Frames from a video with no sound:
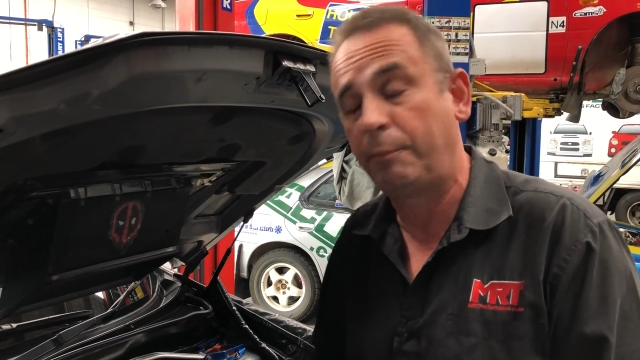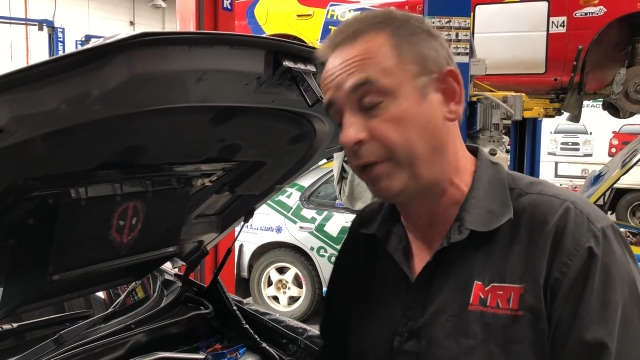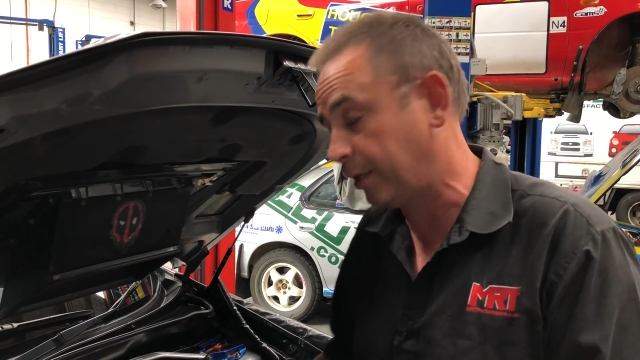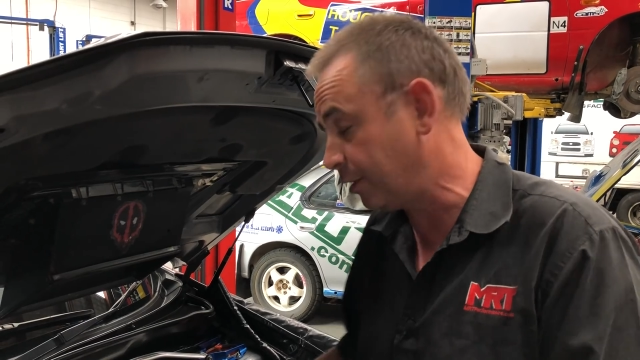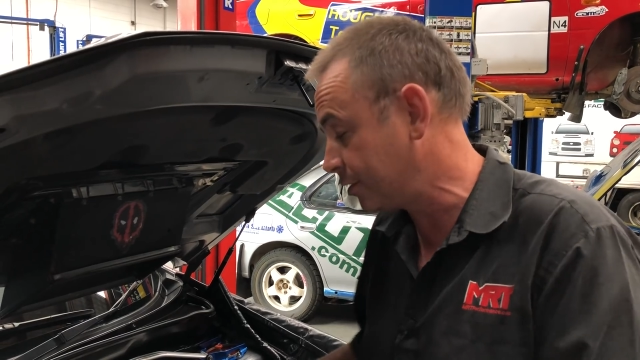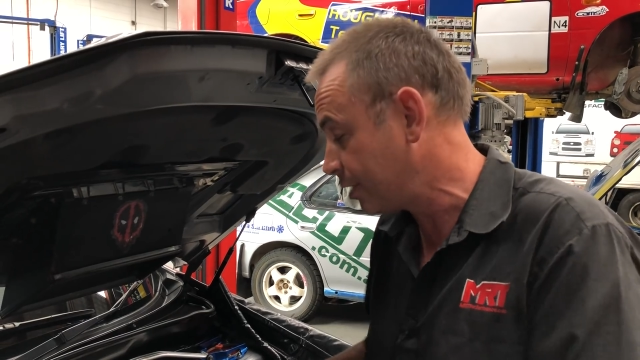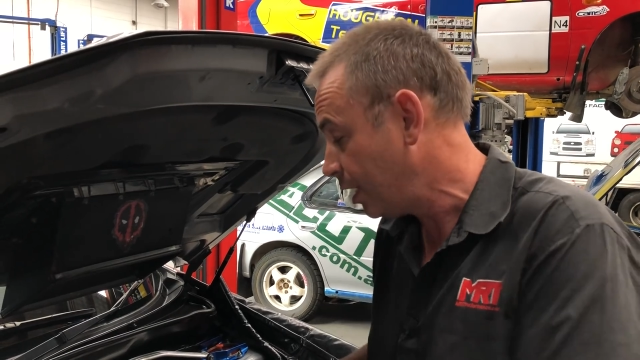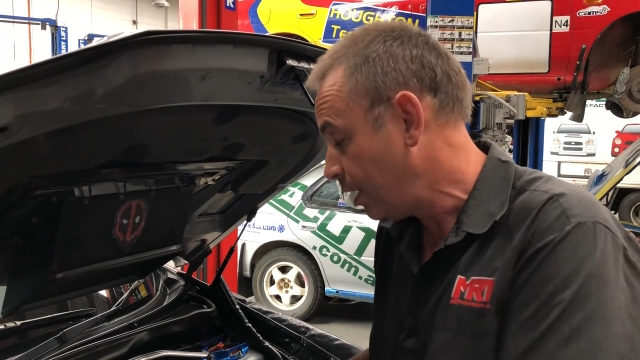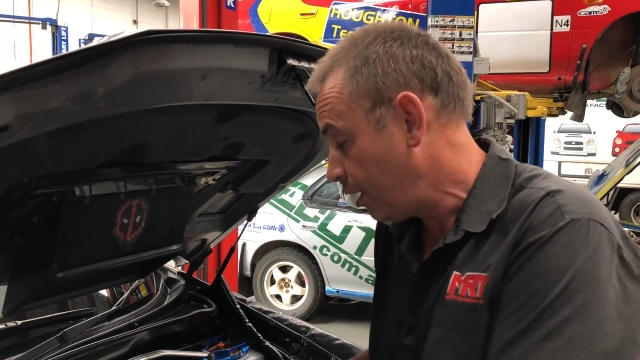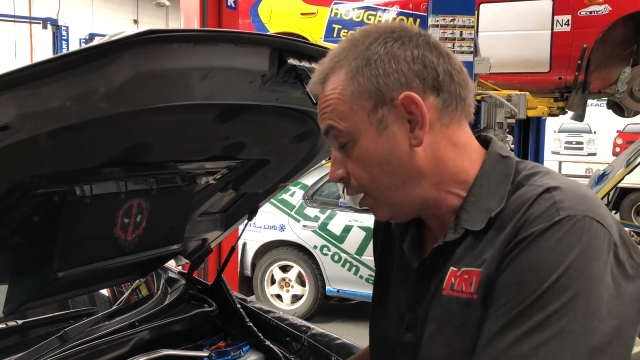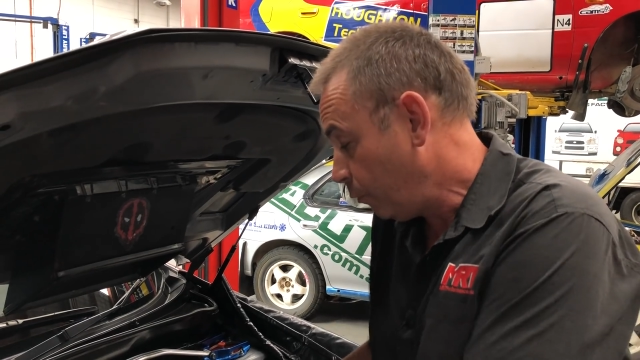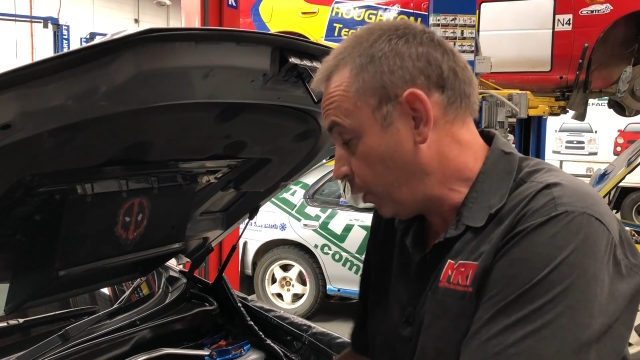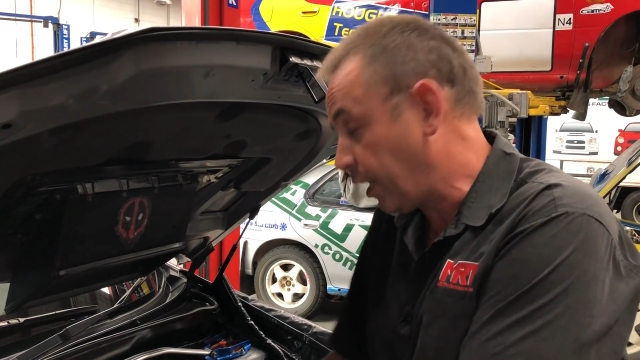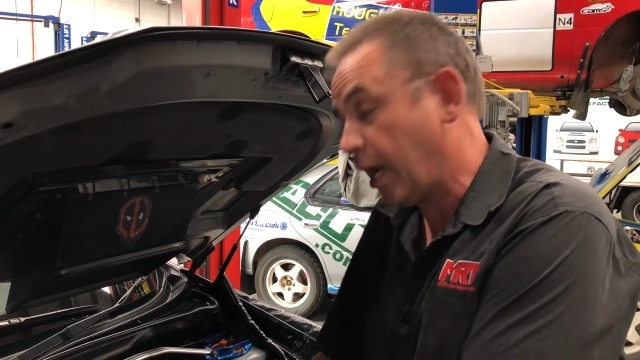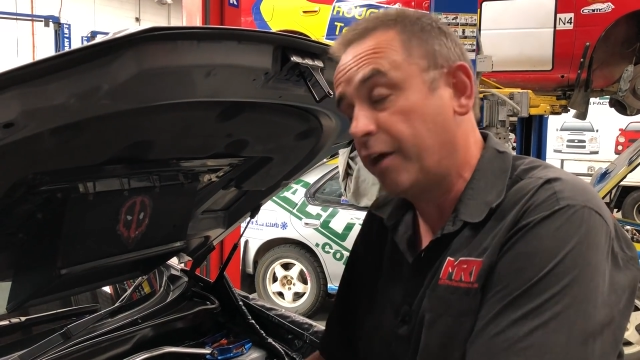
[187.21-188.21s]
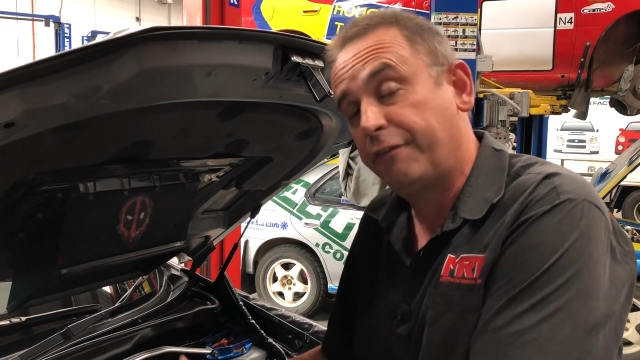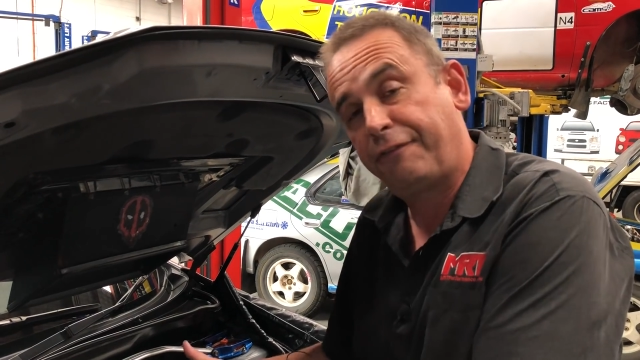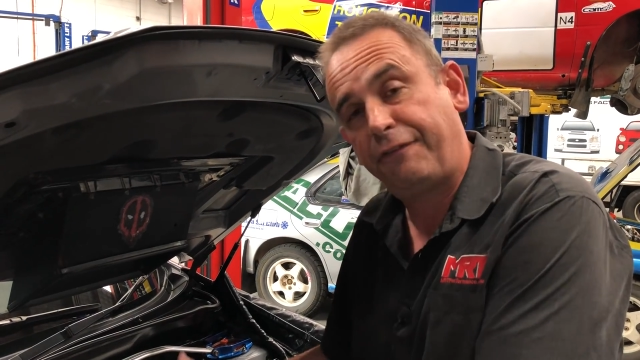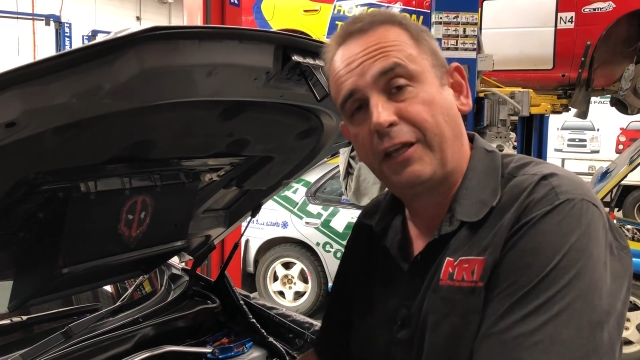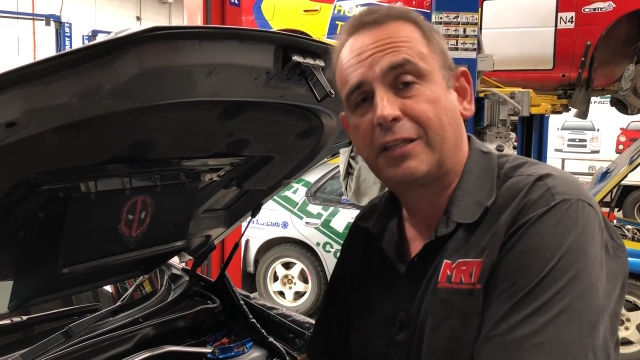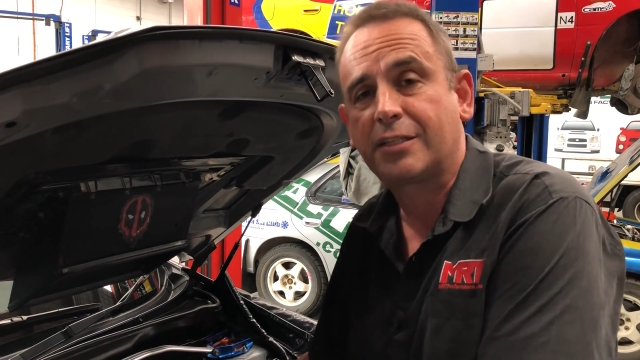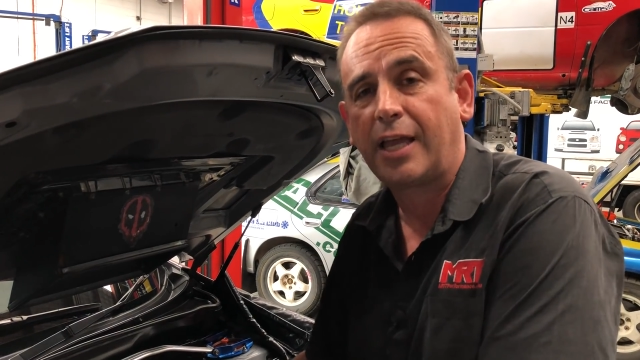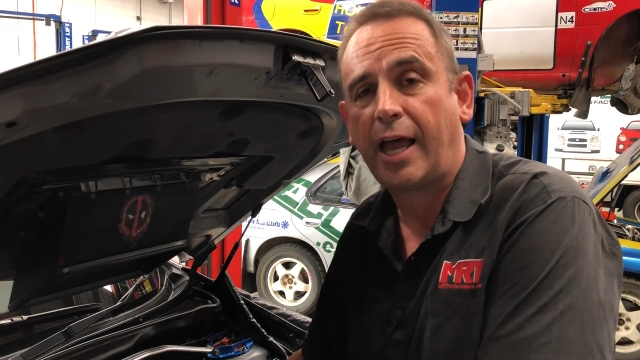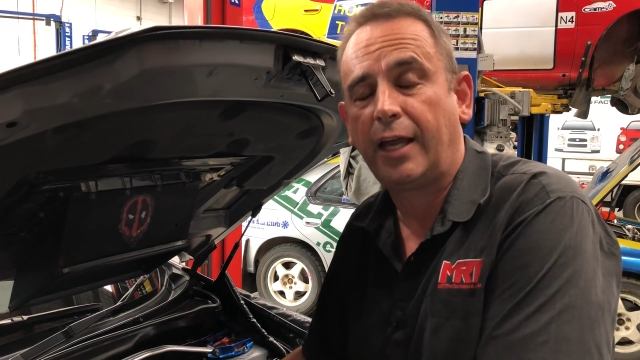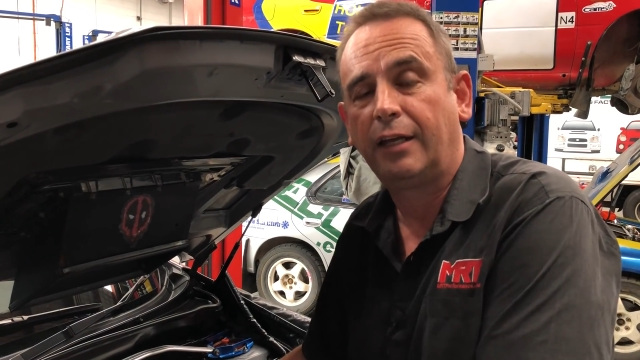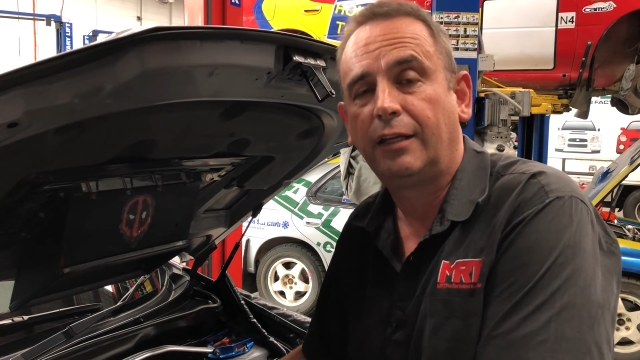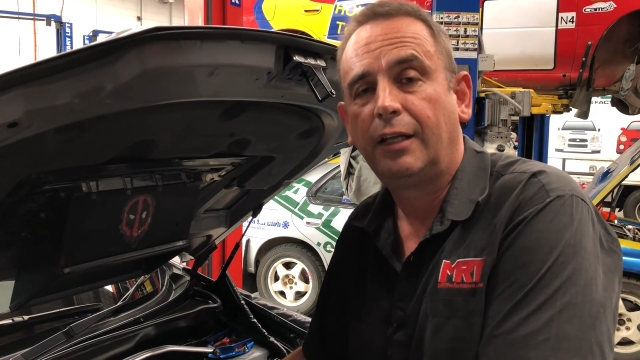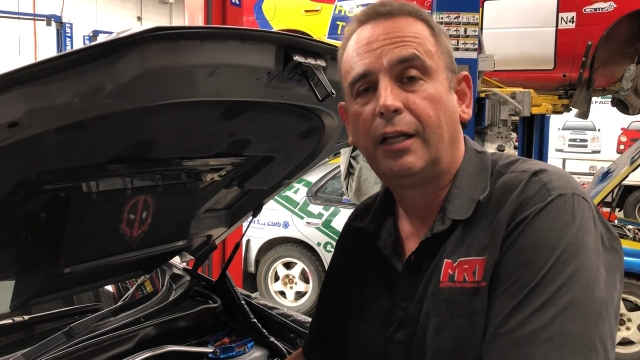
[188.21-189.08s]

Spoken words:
because we go to fix that